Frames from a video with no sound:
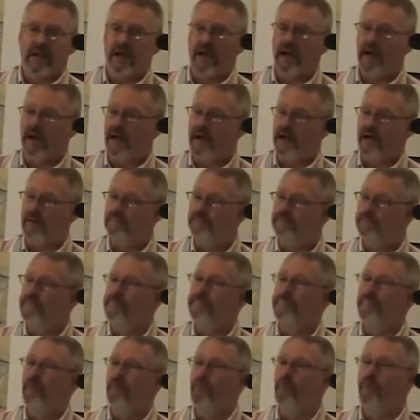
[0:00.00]
um,
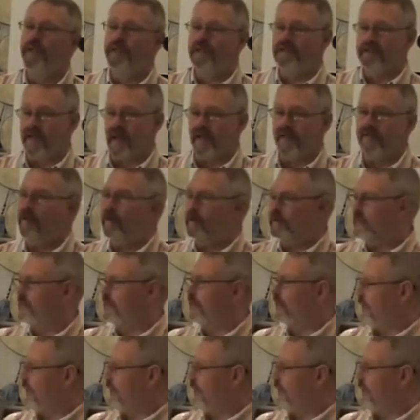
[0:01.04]
with diversely